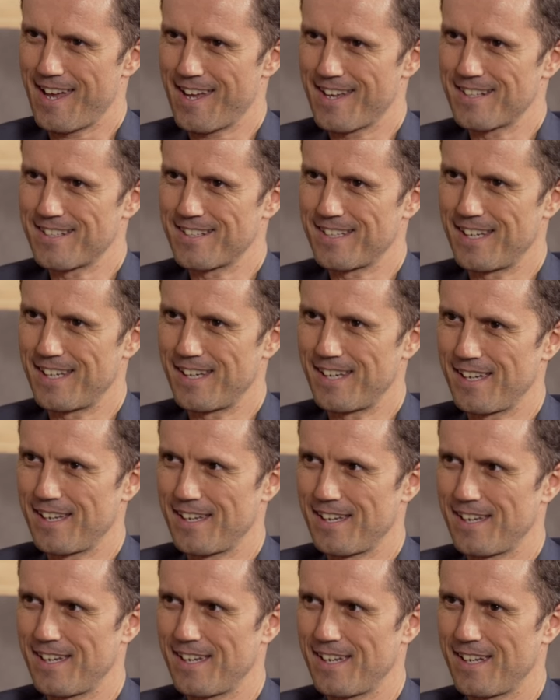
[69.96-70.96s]

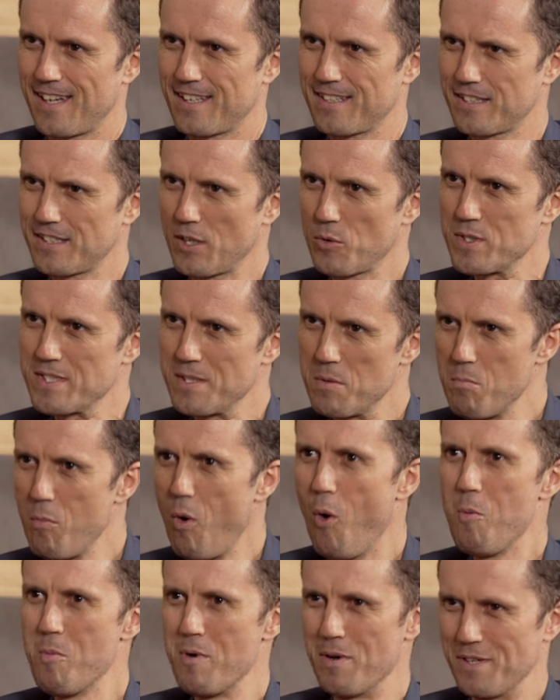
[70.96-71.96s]
And then there was a
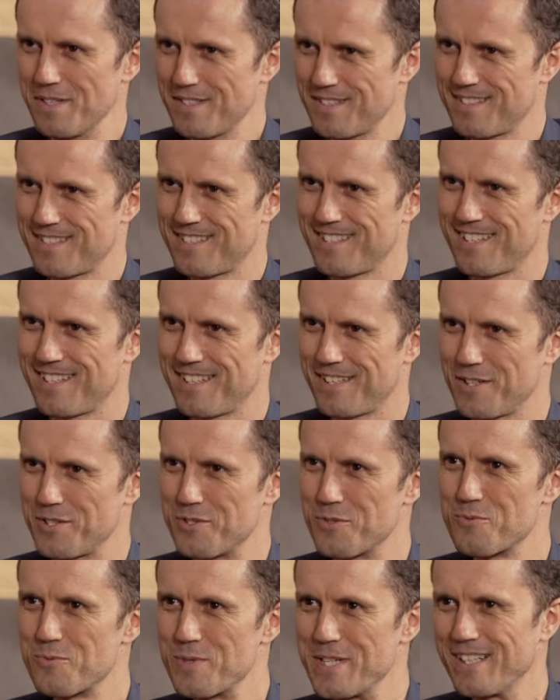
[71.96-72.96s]
moment
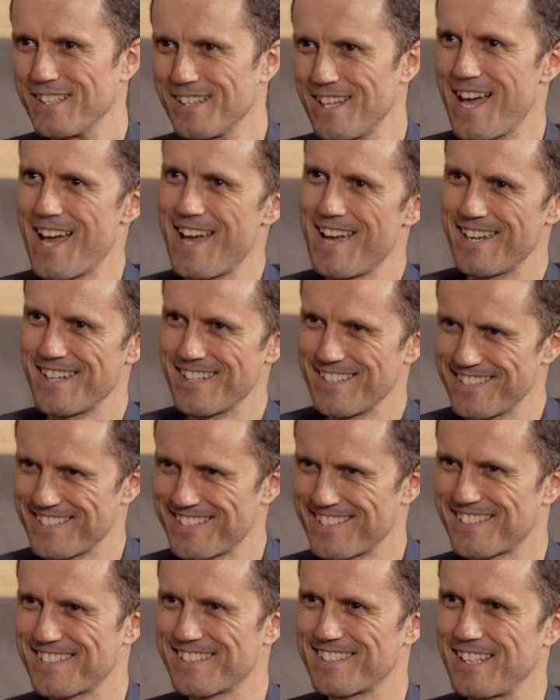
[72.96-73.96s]
you
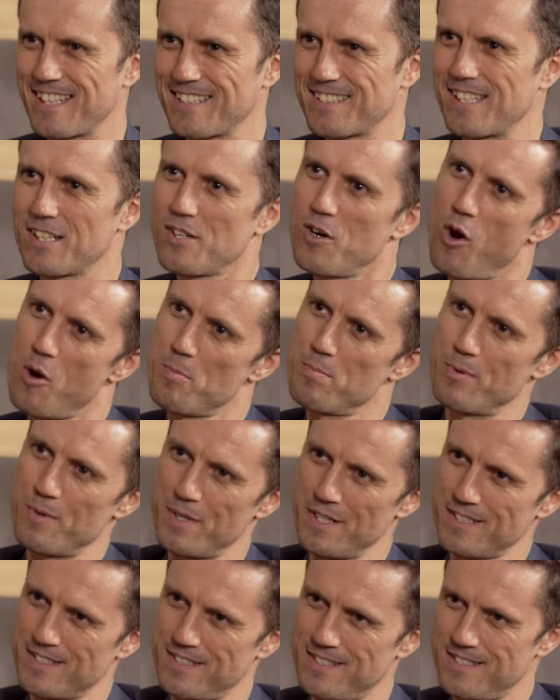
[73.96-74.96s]
realized that the
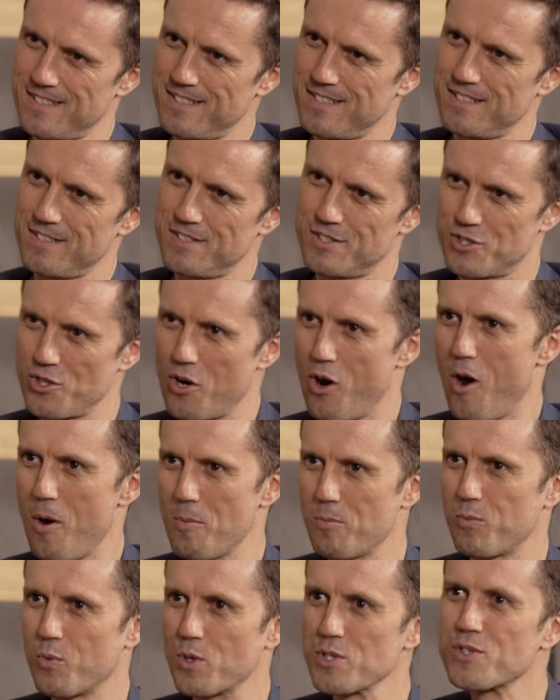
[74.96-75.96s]
corporate
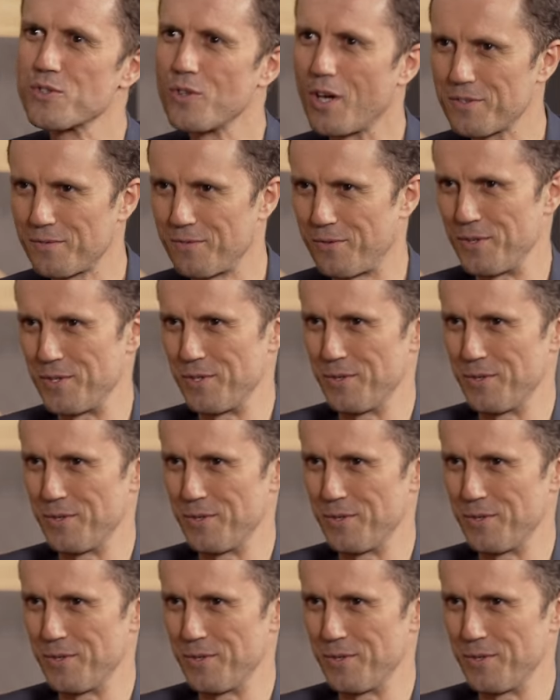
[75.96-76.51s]
job was not for